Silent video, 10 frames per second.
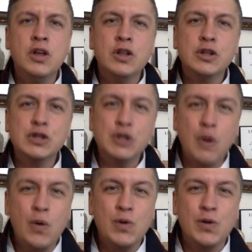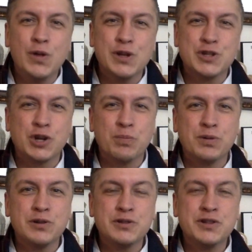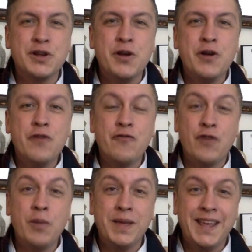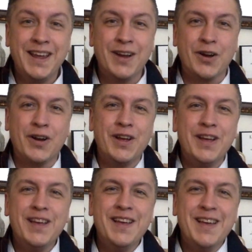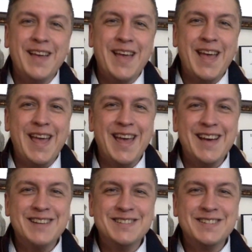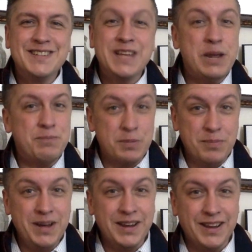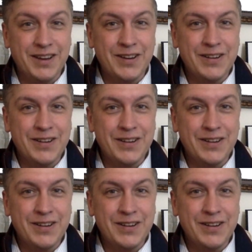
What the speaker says: local interpreters from here and keep the money here.